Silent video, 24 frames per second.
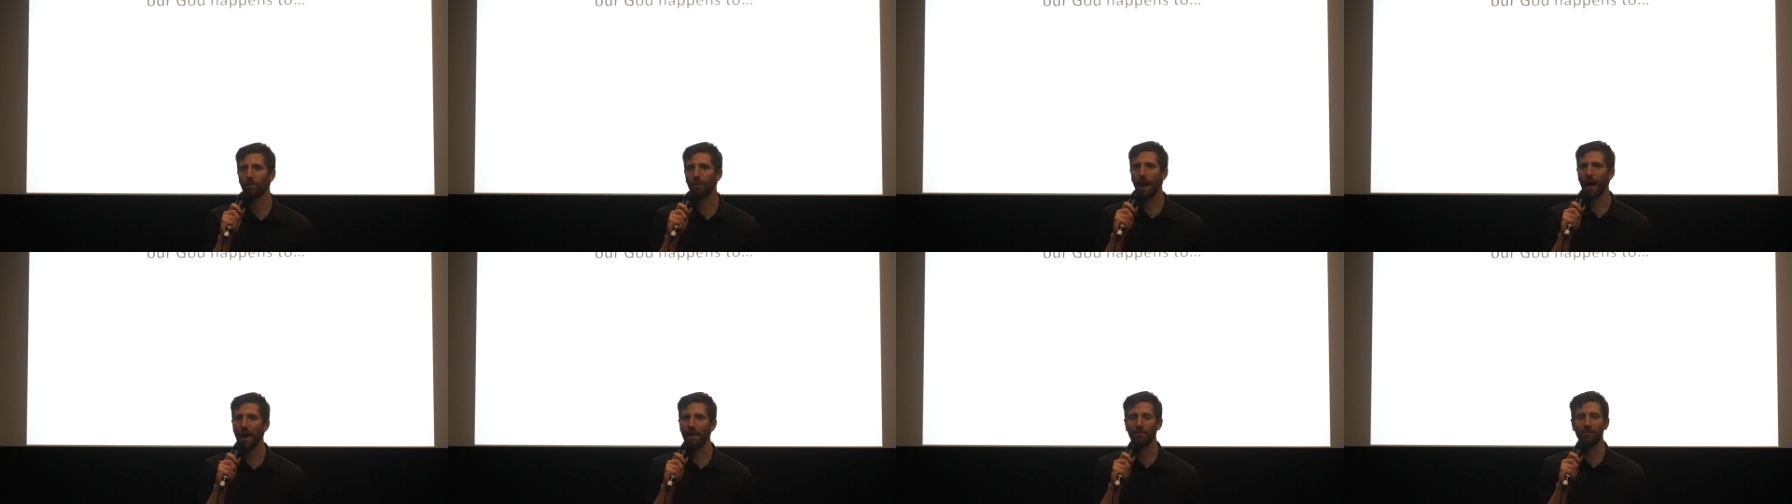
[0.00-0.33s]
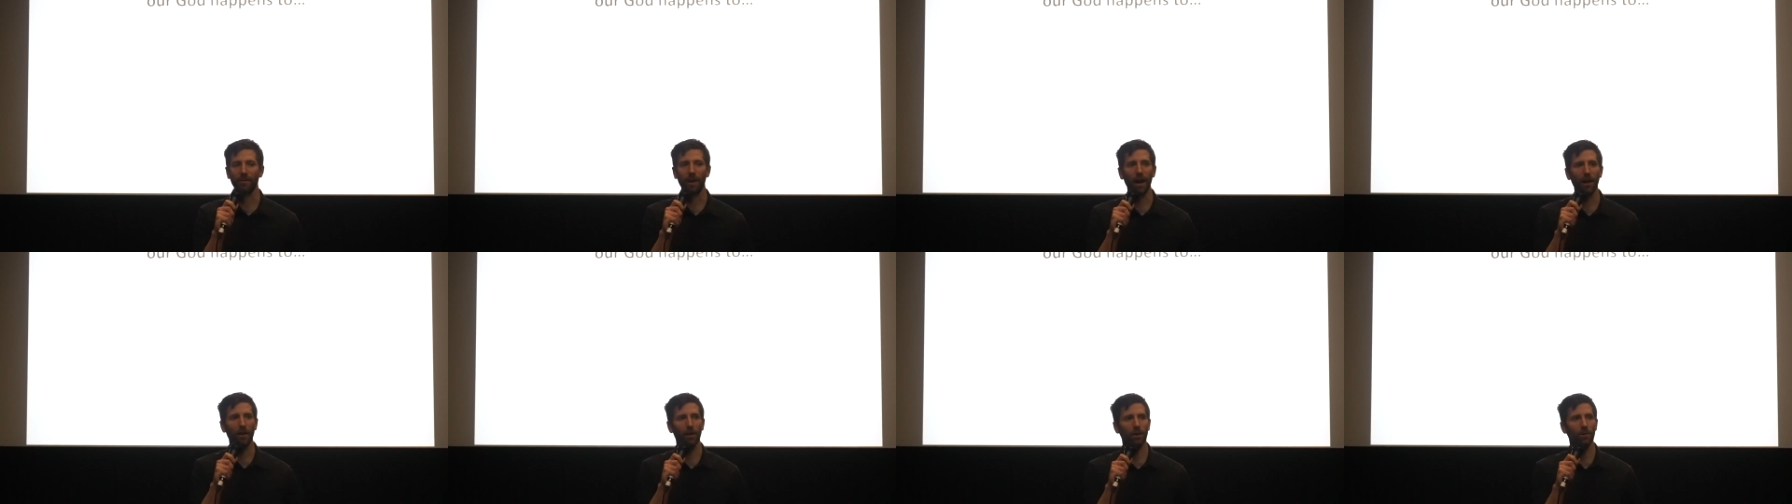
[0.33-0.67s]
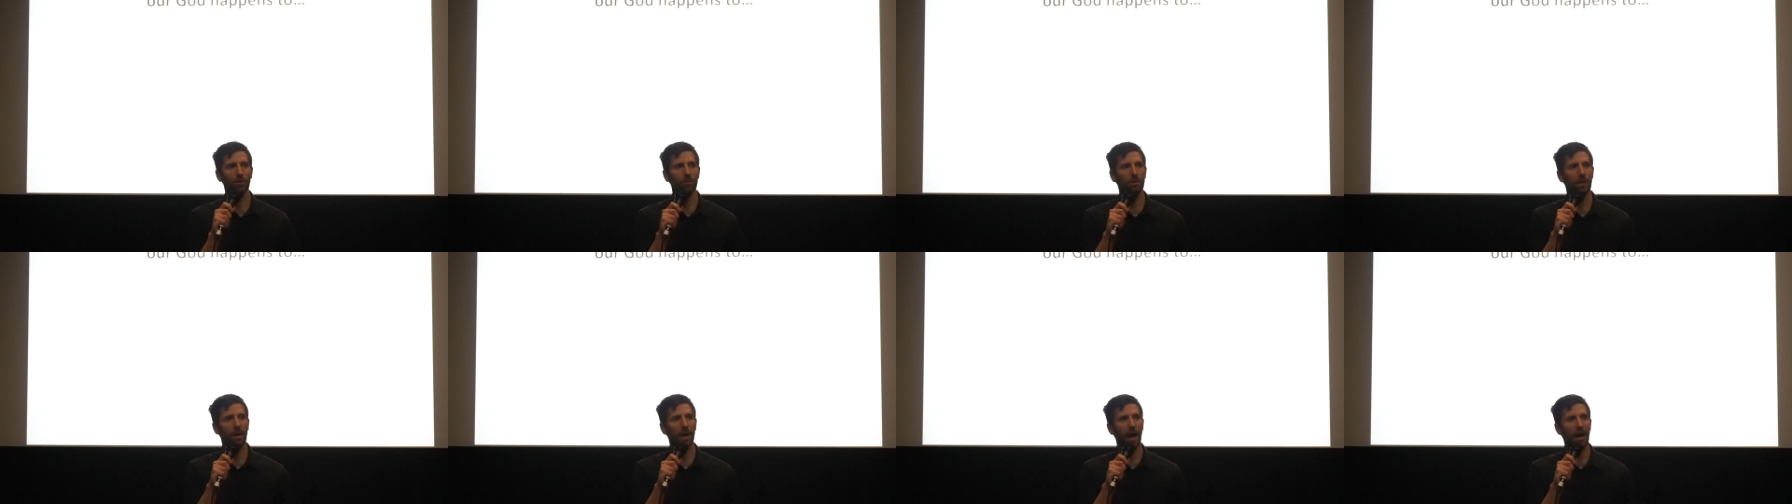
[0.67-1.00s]
I
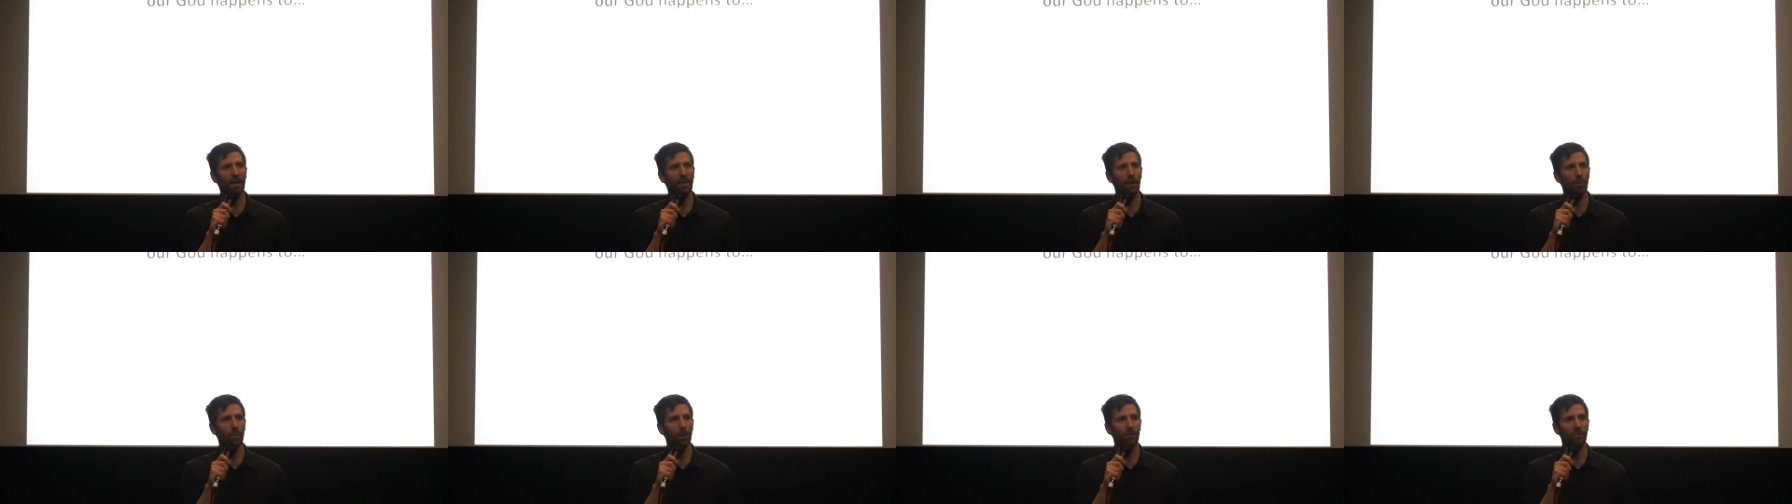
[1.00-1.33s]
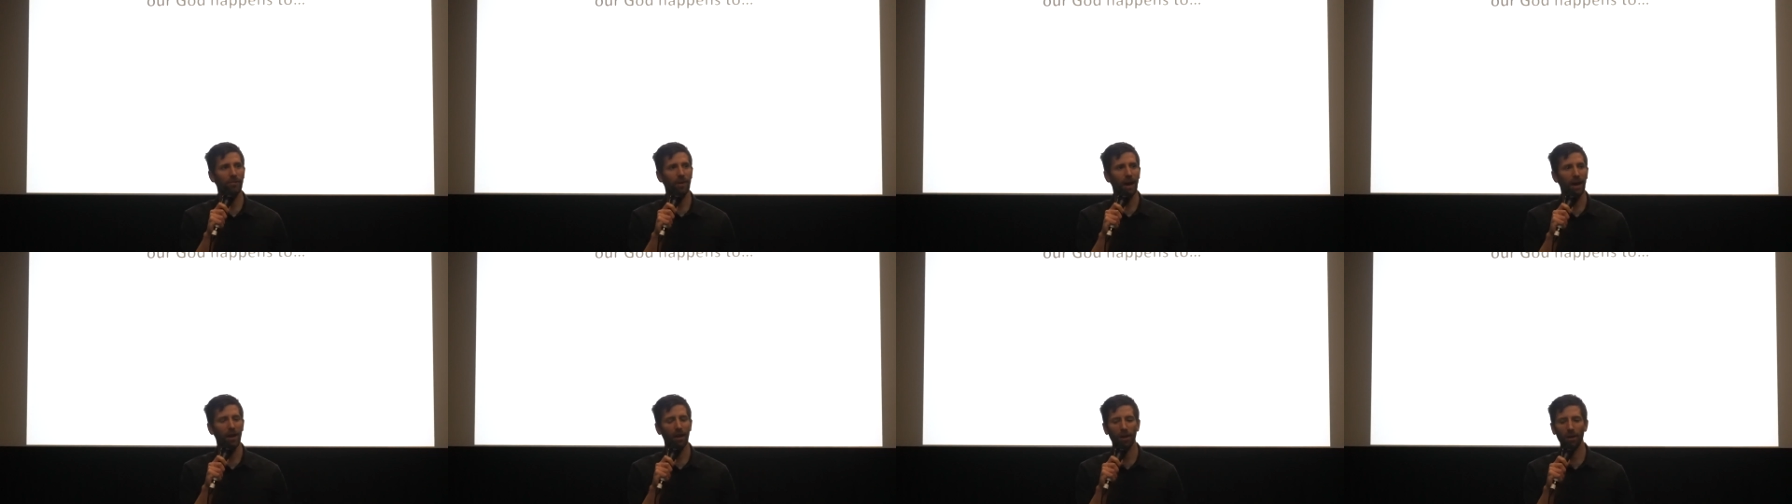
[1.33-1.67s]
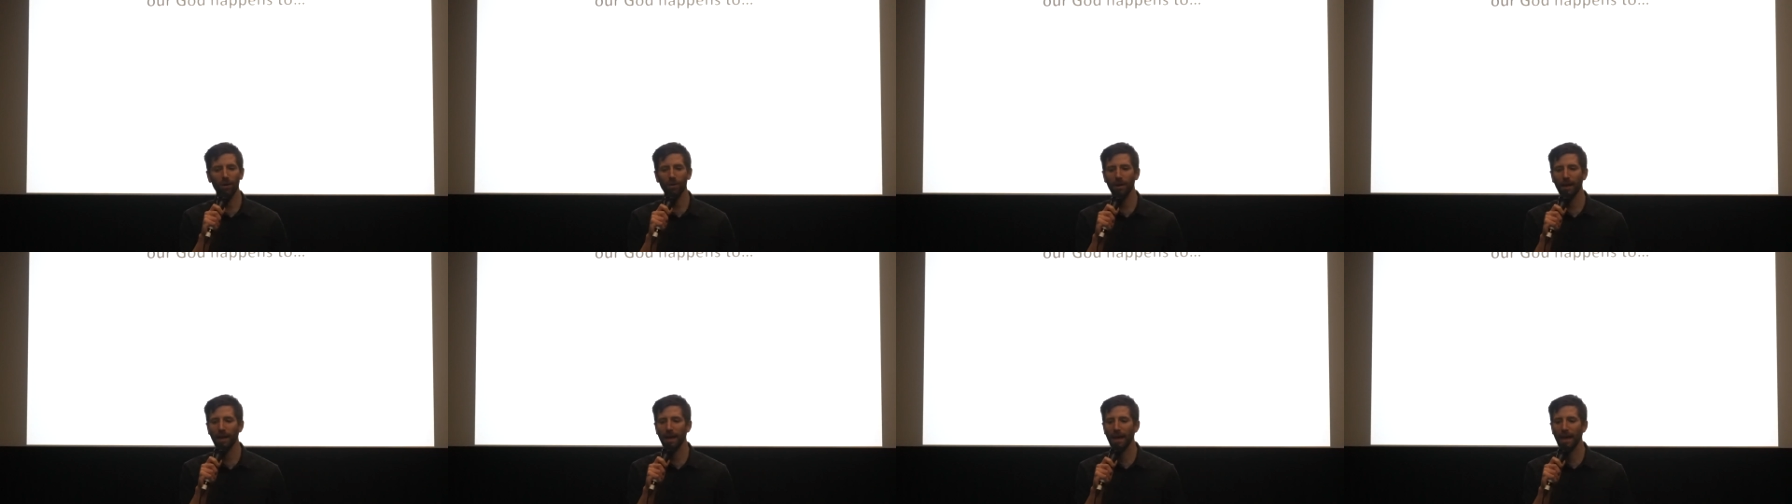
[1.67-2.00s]
follow, the God that we
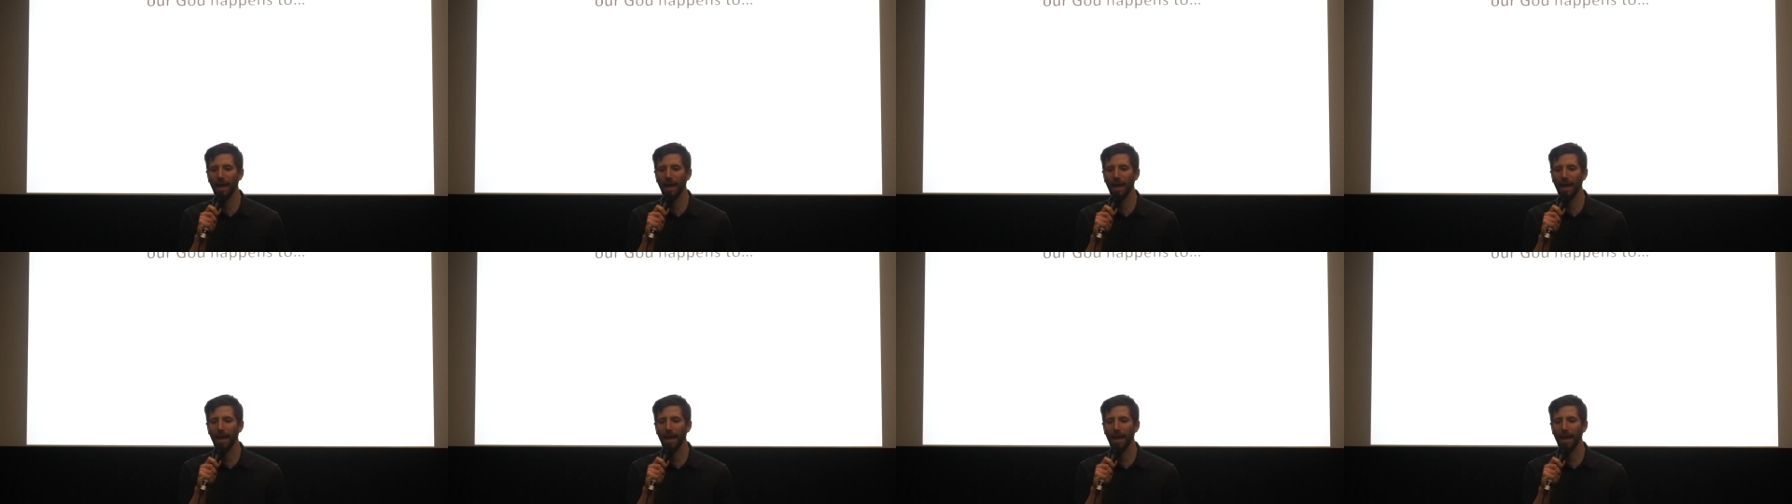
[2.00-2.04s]
follow,